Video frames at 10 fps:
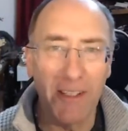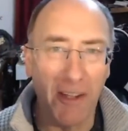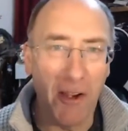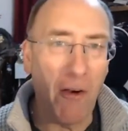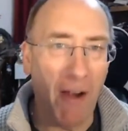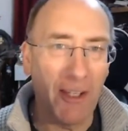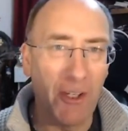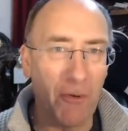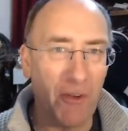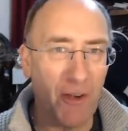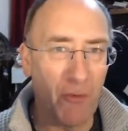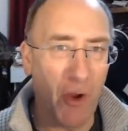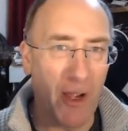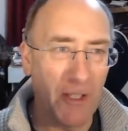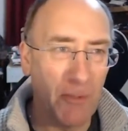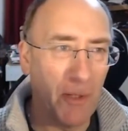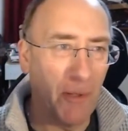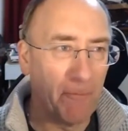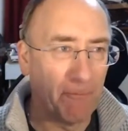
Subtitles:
They are accurate. They're right. But